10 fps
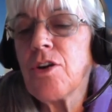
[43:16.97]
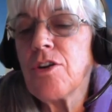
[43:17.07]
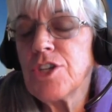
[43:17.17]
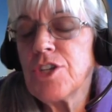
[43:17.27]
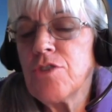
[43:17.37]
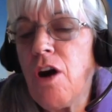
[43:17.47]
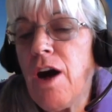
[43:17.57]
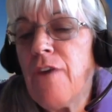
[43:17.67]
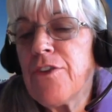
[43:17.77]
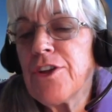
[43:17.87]
or do you
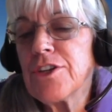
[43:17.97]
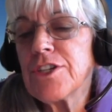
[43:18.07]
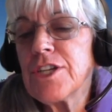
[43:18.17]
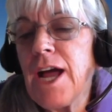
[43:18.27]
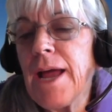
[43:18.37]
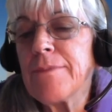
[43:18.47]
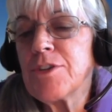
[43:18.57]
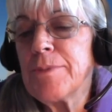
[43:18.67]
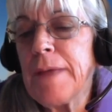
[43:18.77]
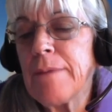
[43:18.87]
offer your time to
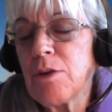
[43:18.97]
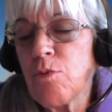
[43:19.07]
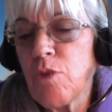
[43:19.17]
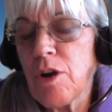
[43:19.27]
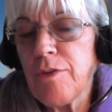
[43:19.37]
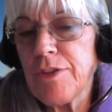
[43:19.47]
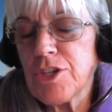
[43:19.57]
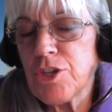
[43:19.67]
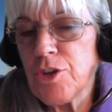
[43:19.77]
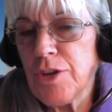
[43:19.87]
be able to work with your
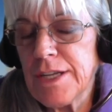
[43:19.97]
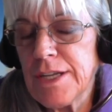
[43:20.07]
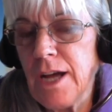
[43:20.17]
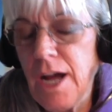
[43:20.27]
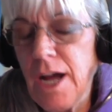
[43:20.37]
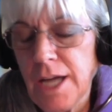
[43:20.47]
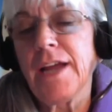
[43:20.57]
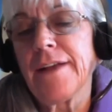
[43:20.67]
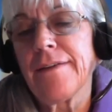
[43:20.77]
students online?